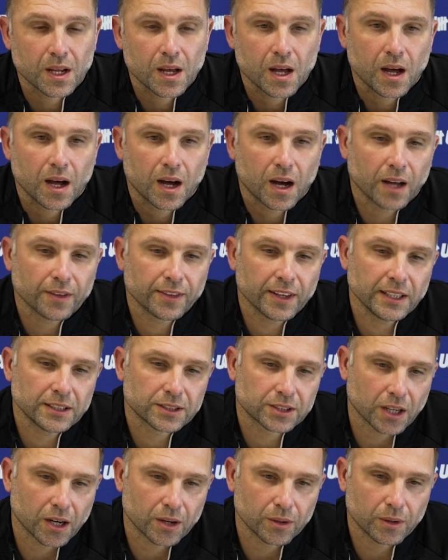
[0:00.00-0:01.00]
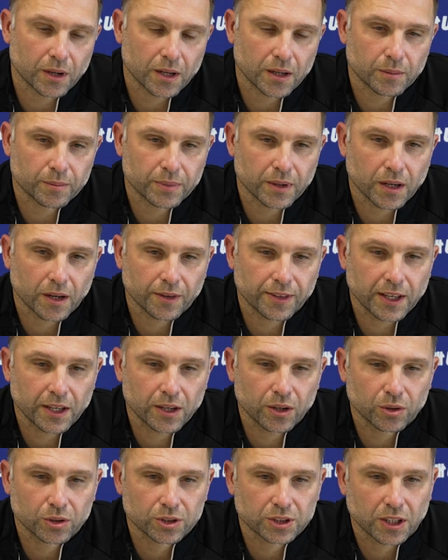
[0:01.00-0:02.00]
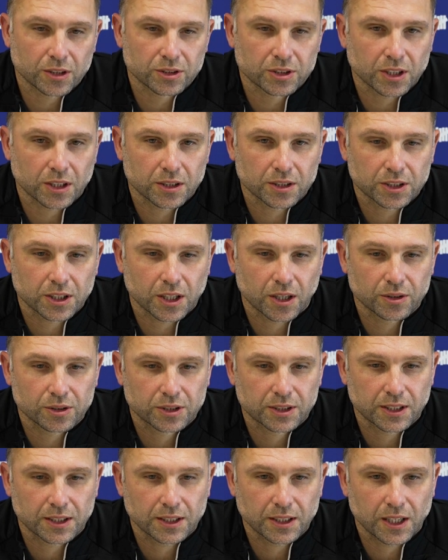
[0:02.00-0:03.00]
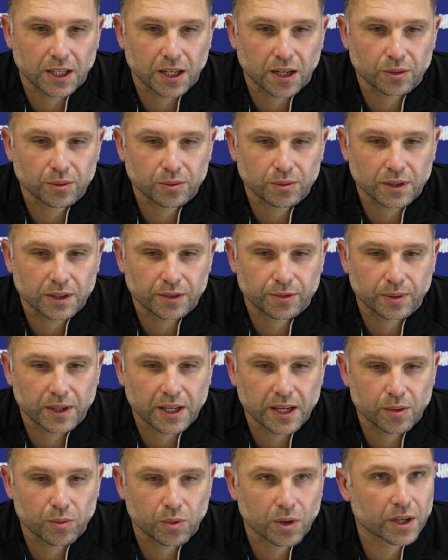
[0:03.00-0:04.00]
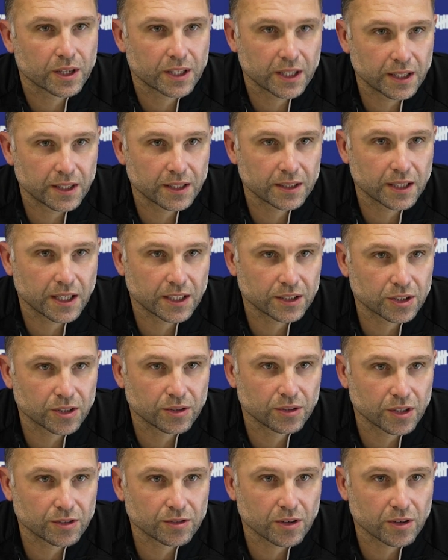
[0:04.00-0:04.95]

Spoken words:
I think so, but I think it also shows that, you know, if we keep working and doing the